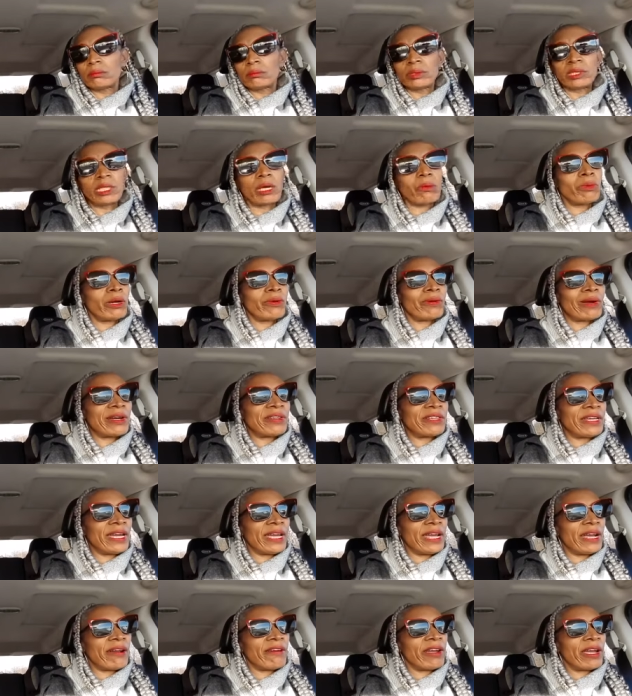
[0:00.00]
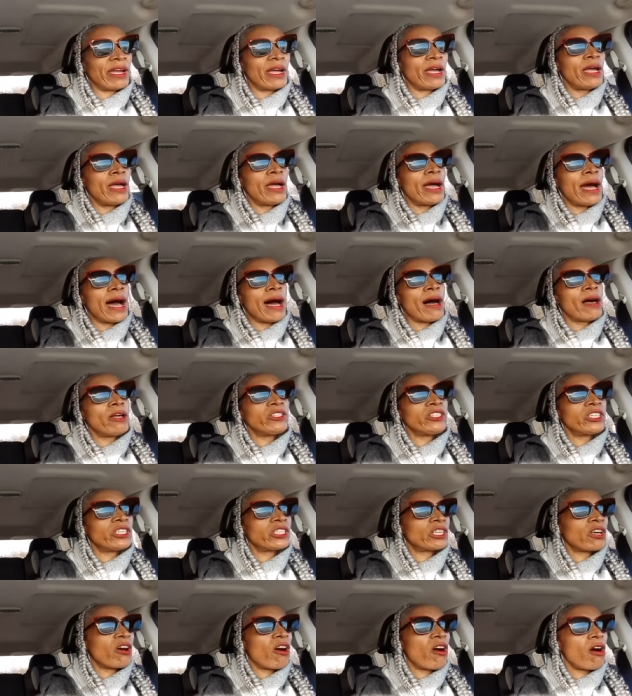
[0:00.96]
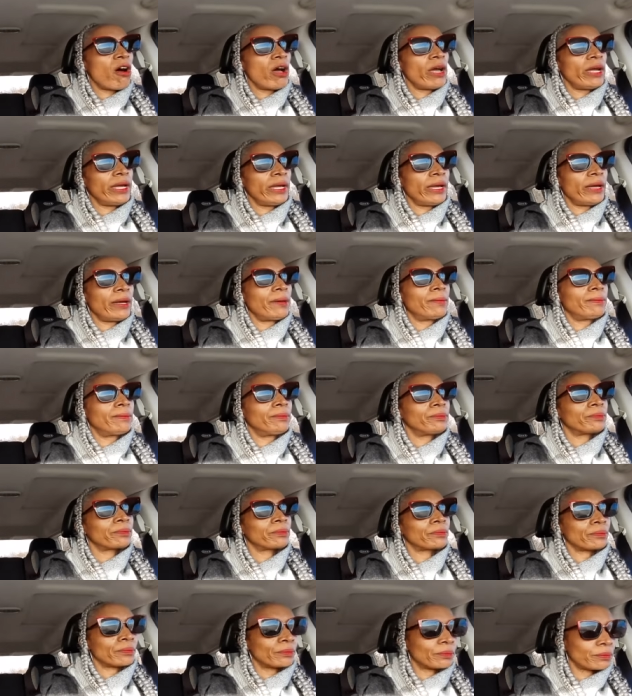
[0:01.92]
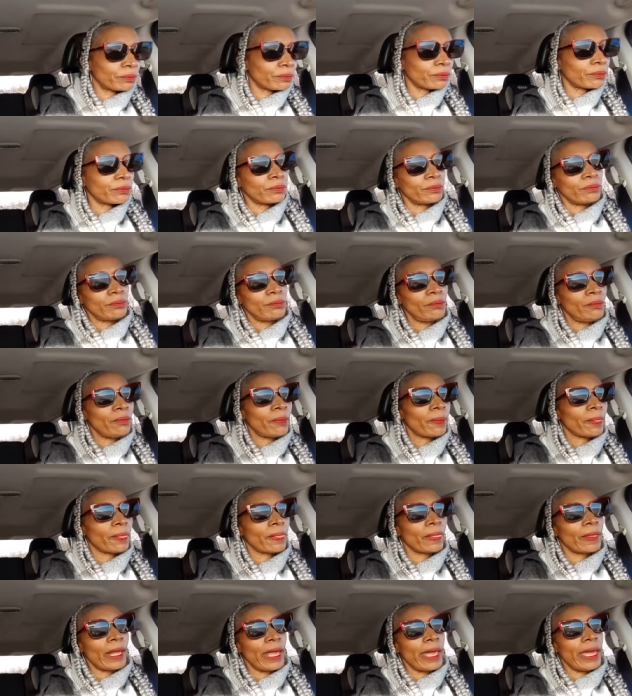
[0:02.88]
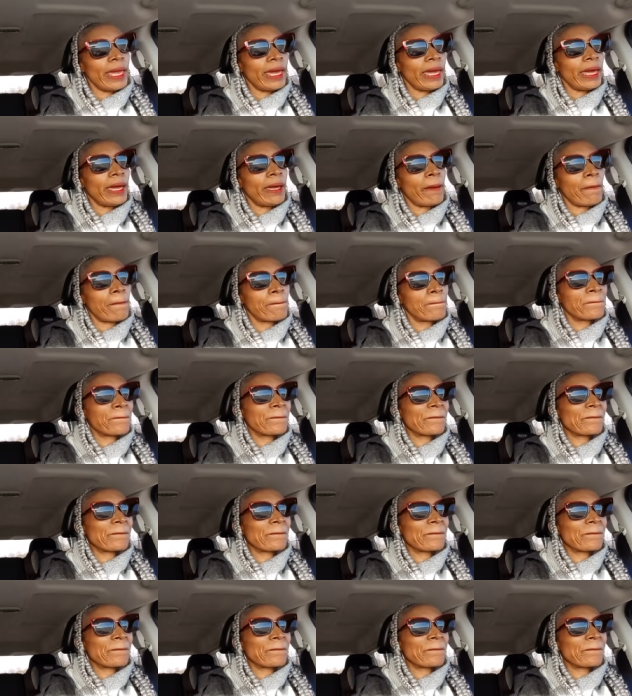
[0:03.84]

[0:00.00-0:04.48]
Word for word: somewhere around that area, I'll just call him and